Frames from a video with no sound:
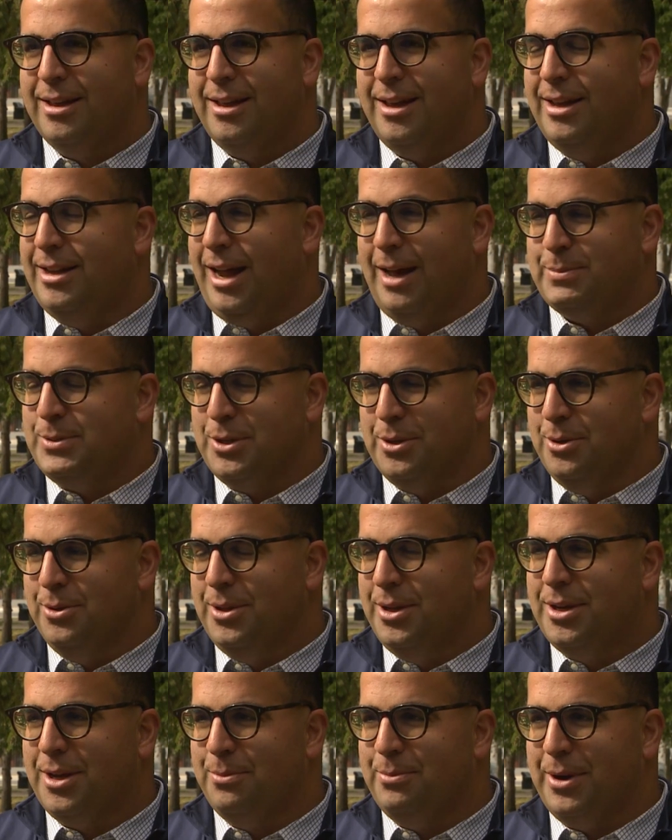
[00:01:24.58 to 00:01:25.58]
it
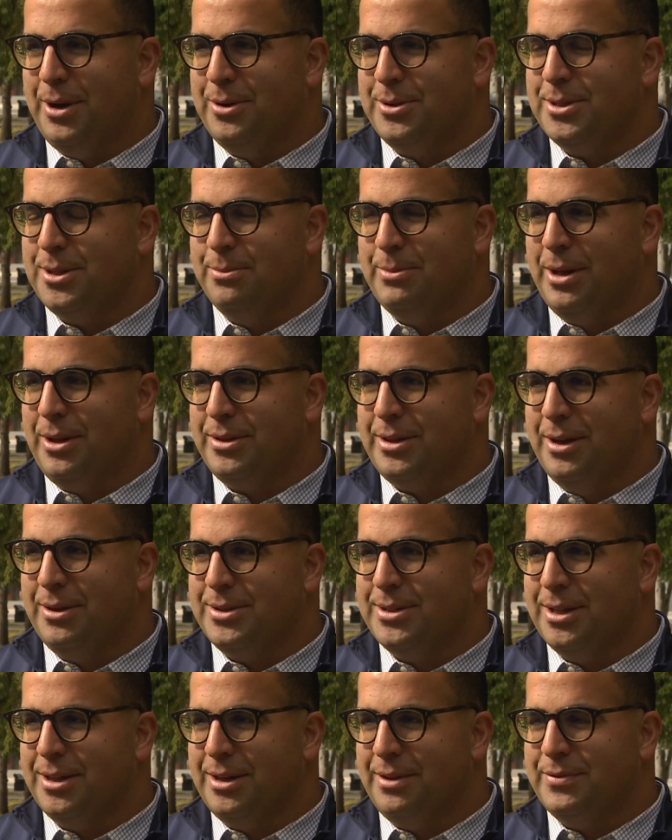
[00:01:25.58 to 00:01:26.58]
absolutely compares the meltdowns
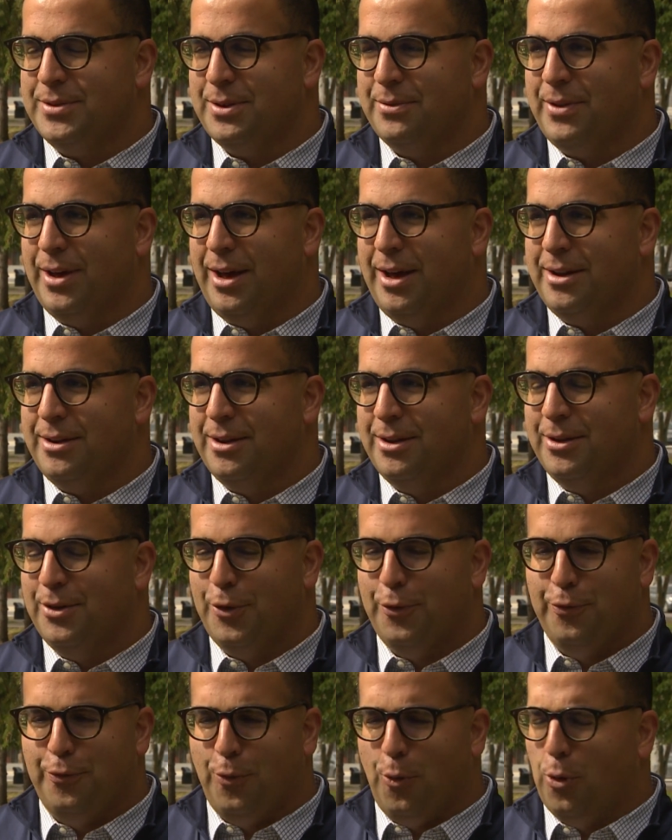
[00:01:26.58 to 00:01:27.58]
the Leafs have had.
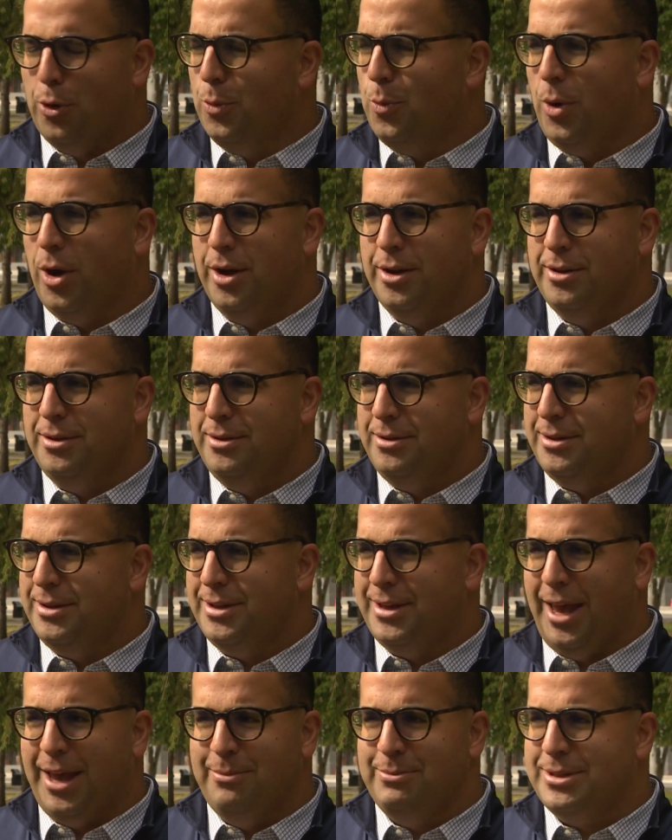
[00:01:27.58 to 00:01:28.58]
4 1,
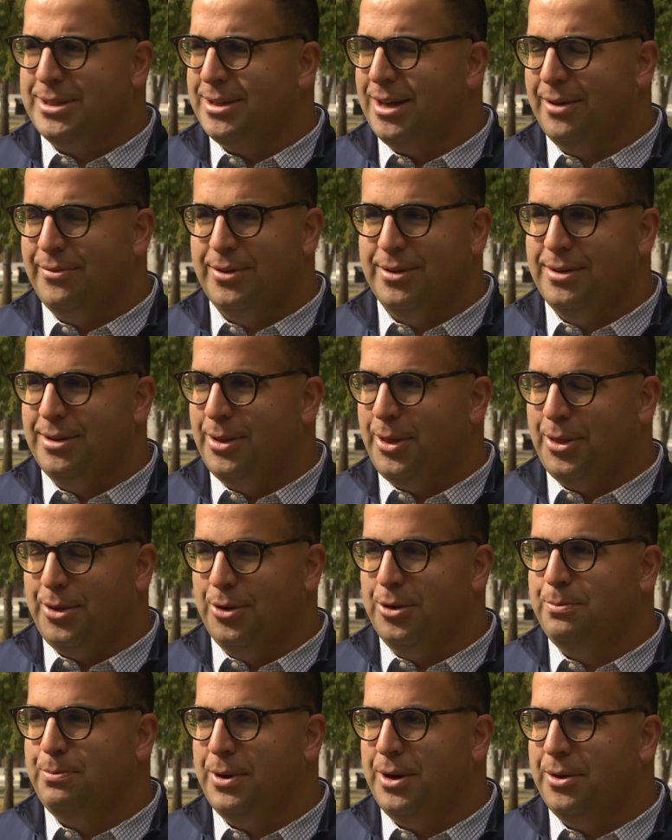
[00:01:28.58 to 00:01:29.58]
game seven,
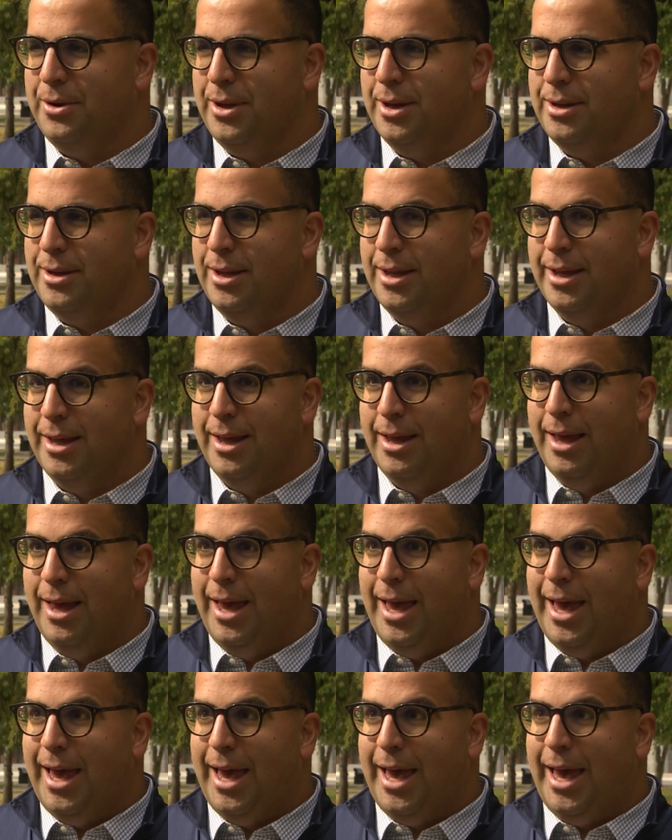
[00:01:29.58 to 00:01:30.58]
third period,
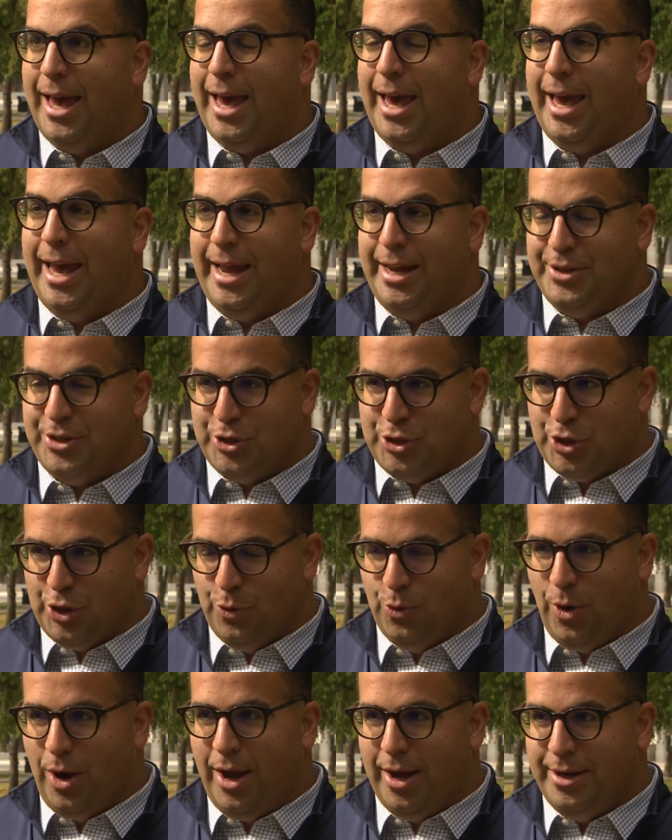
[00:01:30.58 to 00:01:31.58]
8 to
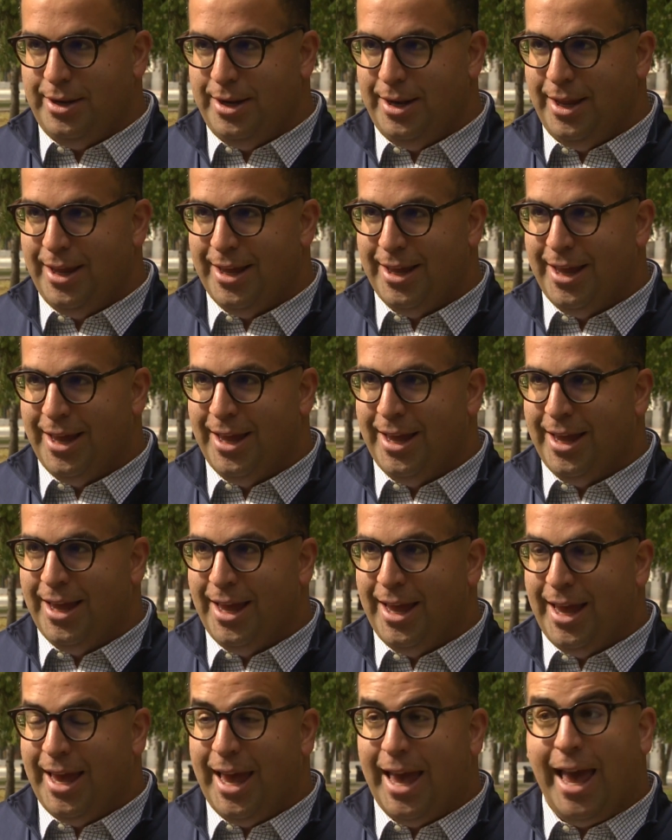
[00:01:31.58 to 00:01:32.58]
1.
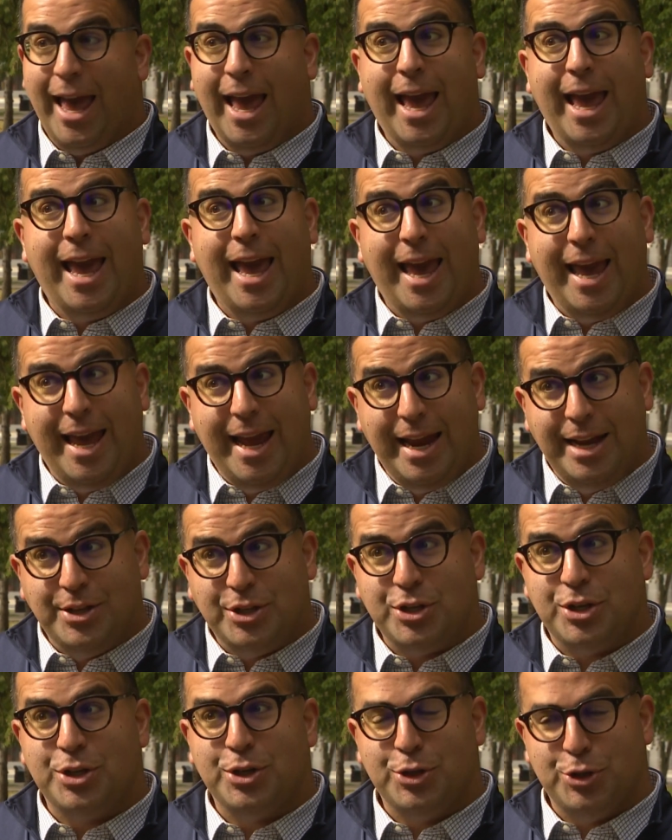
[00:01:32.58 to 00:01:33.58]

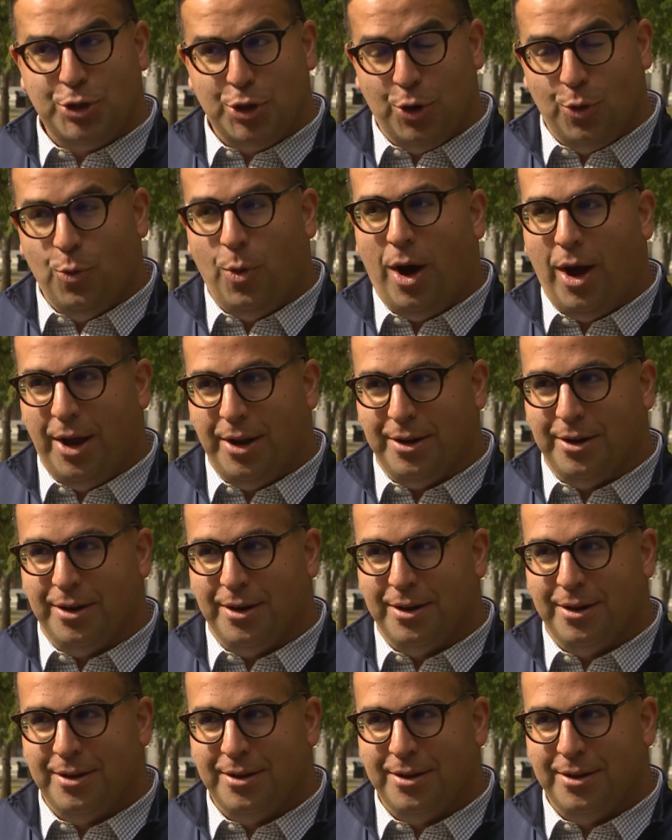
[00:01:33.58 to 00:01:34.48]
8 to 1.